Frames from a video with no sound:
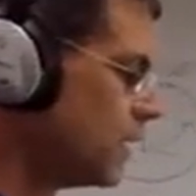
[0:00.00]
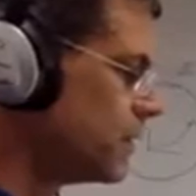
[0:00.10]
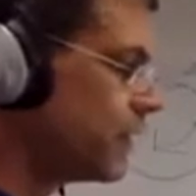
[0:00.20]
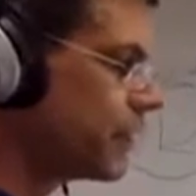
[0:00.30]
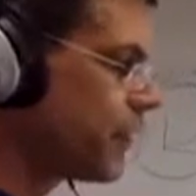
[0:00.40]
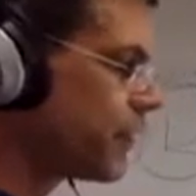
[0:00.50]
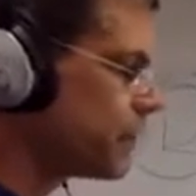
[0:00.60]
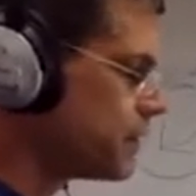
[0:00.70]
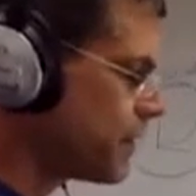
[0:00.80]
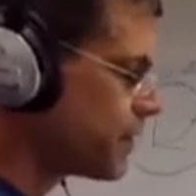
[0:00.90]
Then the
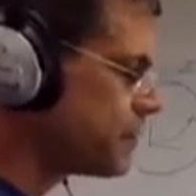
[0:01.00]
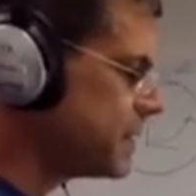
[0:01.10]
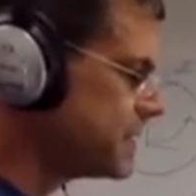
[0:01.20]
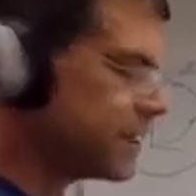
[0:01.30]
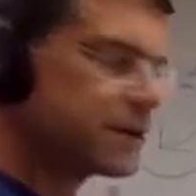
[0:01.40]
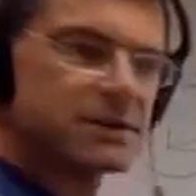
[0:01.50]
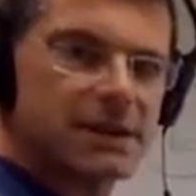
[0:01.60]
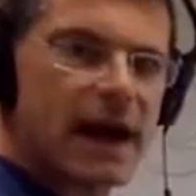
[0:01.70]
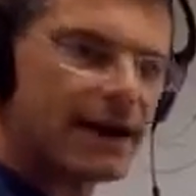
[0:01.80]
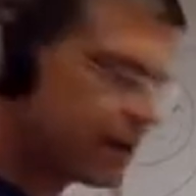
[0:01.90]
third piece here is
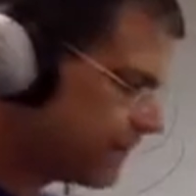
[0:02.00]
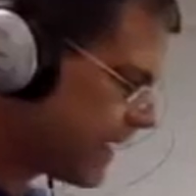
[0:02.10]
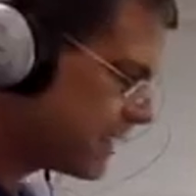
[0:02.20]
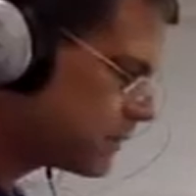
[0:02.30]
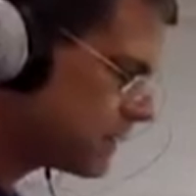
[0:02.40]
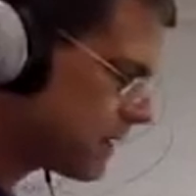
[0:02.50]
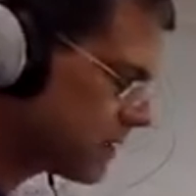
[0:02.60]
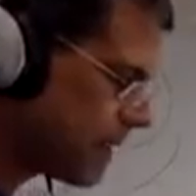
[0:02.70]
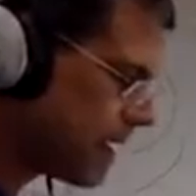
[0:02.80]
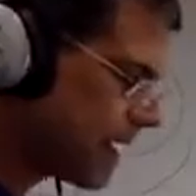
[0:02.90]
the hiring phase. We
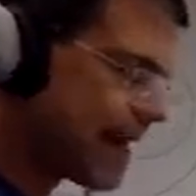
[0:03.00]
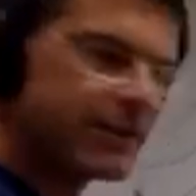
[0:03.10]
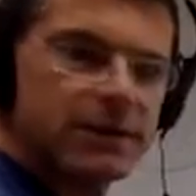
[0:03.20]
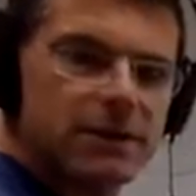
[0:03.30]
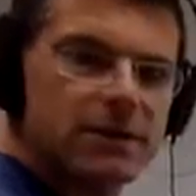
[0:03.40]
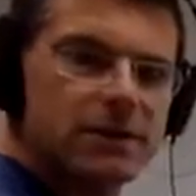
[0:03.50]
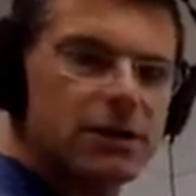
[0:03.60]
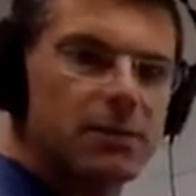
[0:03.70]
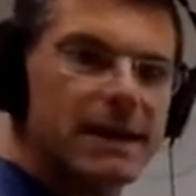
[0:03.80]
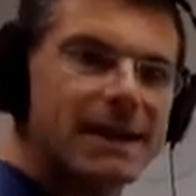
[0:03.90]
talked about having,
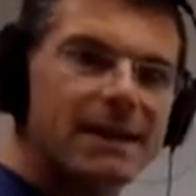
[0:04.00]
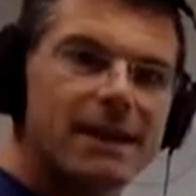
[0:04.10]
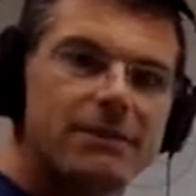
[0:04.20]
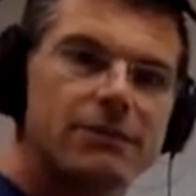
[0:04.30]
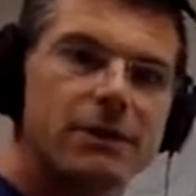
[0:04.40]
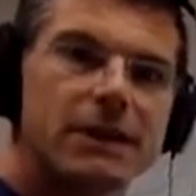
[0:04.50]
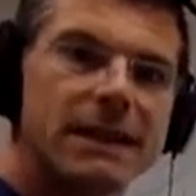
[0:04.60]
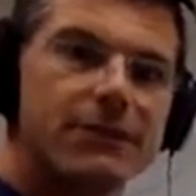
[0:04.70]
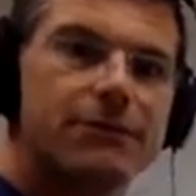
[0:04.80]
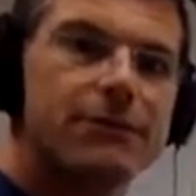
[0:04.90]
making it
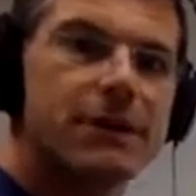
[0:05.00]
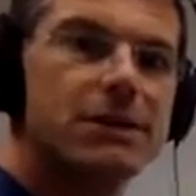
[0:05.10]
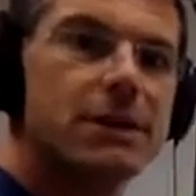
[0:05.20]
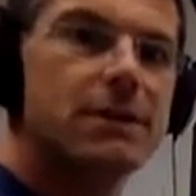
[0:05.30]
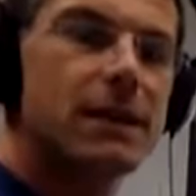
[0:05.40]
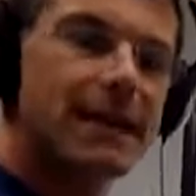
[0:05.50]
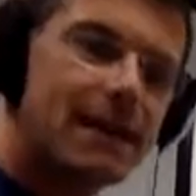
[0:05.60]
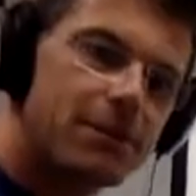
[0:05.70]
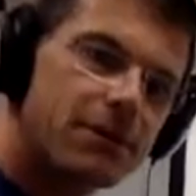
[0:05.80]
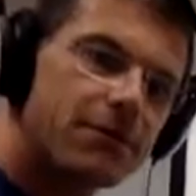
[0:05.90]
really
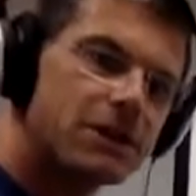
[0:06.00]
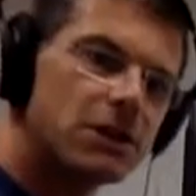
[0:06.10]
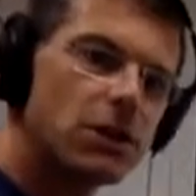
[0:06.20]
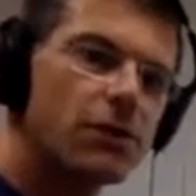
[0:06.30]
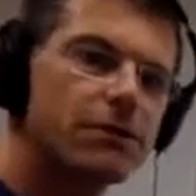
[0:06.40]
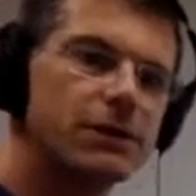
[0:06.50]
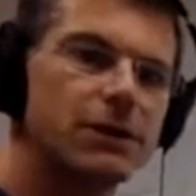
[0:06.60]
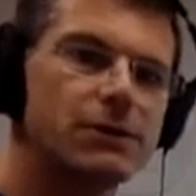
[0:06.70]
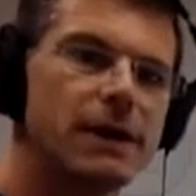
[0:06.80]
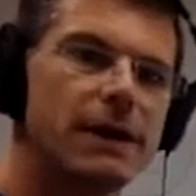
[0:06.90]
keeping the friction low for
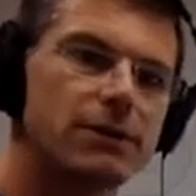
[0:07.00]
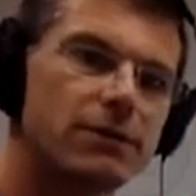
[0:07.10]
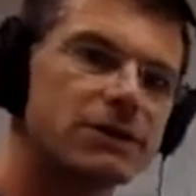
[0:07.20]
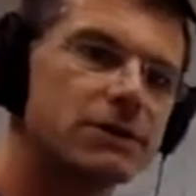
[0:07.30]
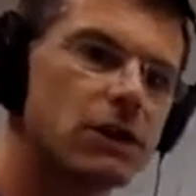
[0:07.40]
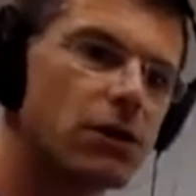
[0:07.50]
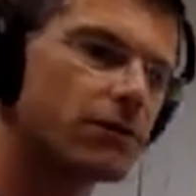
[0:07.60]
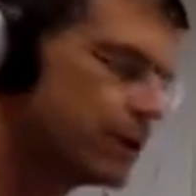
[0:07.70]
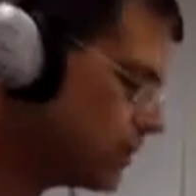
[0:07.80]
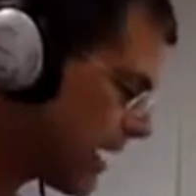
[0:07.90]
you and the risk low
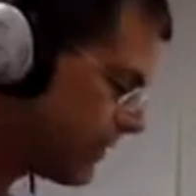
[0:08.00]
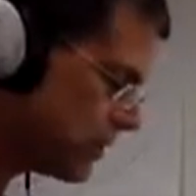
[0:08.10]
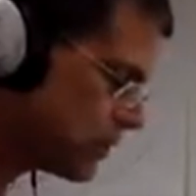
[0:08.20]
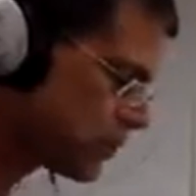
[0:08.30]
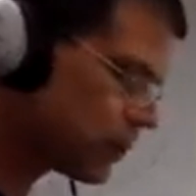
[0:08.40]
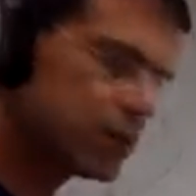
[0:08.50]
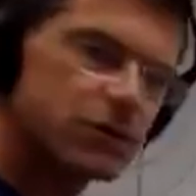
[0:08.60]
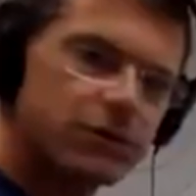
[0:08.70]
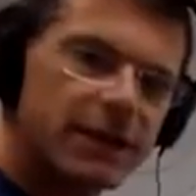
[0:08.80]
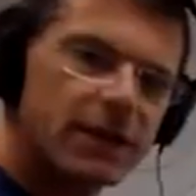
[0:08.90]
for you, having short
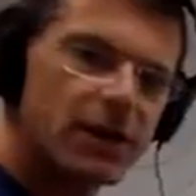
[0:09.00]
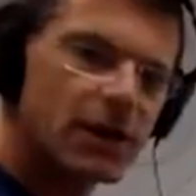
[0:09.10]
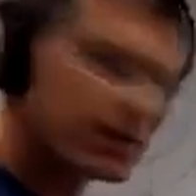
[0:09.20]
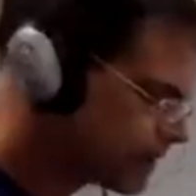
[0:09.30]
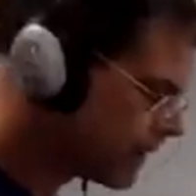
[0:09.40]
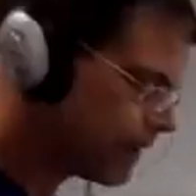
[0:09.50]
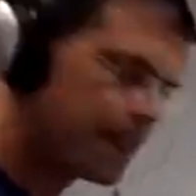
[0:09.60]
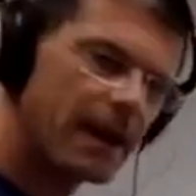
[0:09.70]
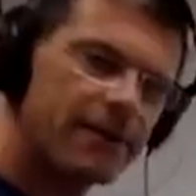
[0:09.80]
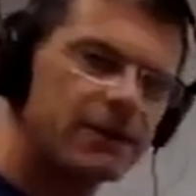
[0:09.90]
screening calls,
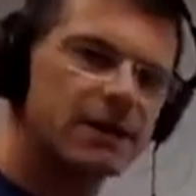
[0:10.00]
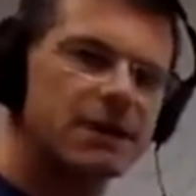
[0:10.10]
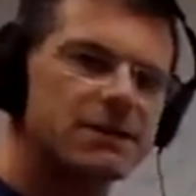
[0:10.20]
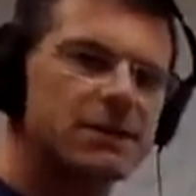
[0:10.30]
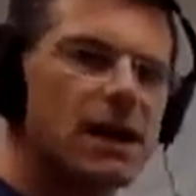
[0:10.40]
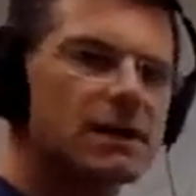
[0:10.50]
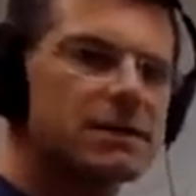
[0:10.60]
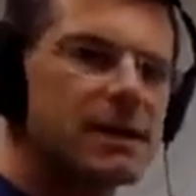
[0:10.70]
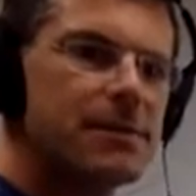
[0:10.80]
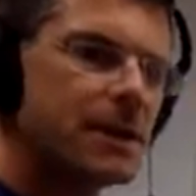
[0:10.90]
having a nice
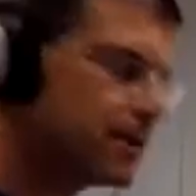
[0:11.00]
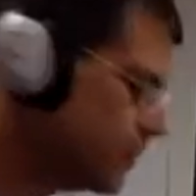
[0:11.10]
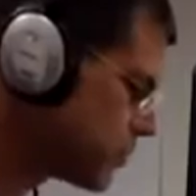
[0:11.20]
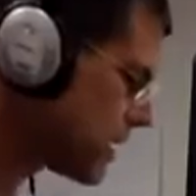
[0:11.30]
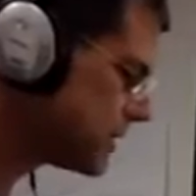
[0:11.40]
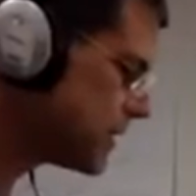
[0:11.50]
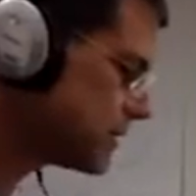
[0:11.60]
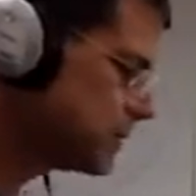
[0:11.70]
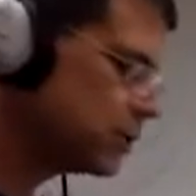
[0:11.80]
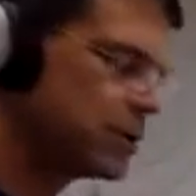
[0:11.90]
lockstep interview
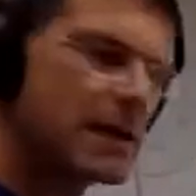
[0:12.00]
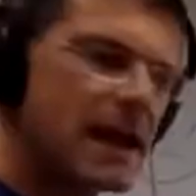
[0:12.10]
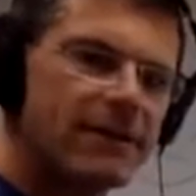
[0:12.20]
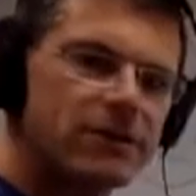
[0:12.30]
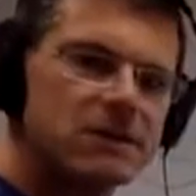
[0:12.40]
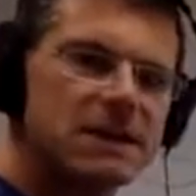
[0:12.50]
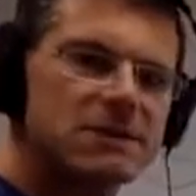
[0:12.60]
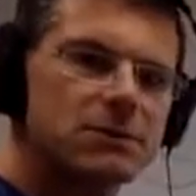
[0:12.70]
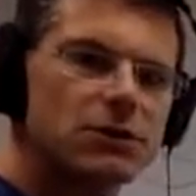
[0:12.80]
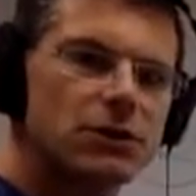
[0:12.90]
process, doing behavioral
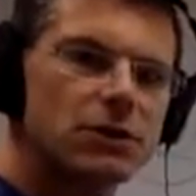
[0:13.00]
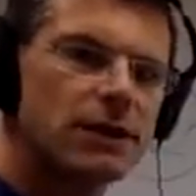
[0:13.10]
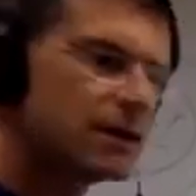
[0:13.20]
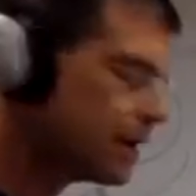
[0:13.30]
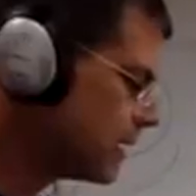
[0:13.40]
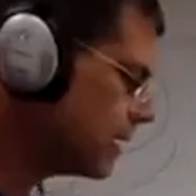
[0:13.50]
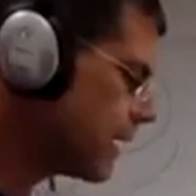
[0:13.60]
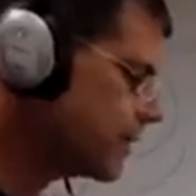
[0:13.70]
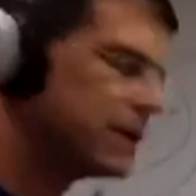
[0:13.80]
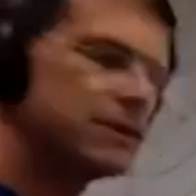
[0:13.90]
assessments early,
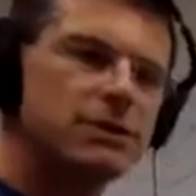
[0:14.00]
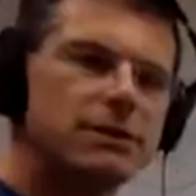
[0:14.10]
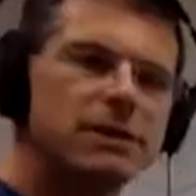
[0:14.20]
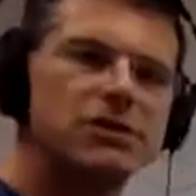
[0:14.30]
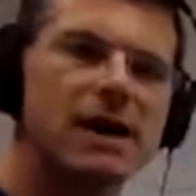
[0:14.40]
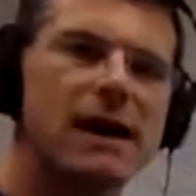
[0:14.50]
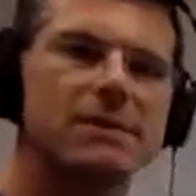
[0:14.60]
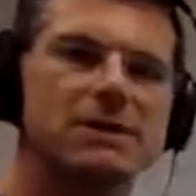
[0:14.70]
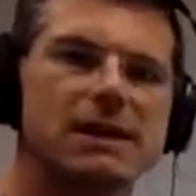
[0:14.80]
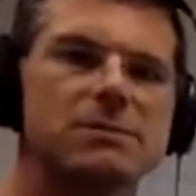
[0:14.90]
and then doing job
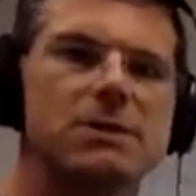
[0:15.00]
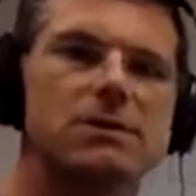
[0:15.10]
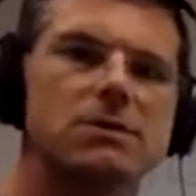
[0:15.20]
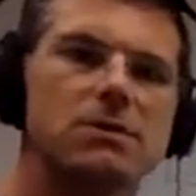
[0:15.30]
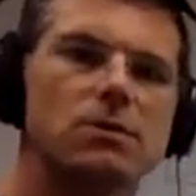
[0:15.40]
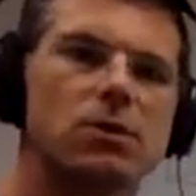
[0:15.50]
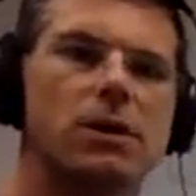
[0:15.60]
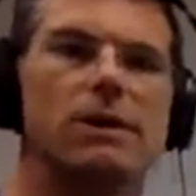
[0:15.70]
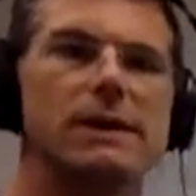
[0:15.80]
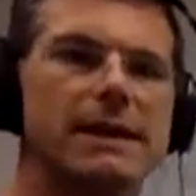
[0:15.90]
assessment
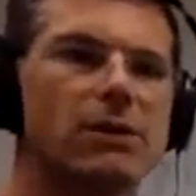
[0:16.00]
work later